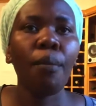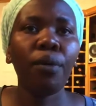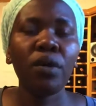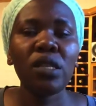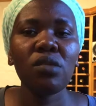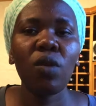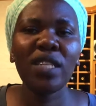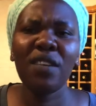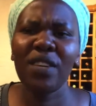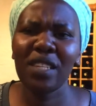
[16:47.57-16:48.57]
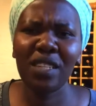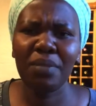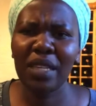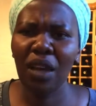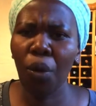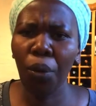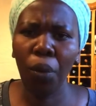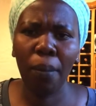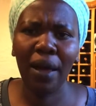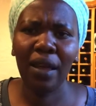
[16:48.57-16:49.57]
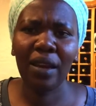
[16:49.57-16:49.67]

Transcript: because whatever treatment yauri kupa,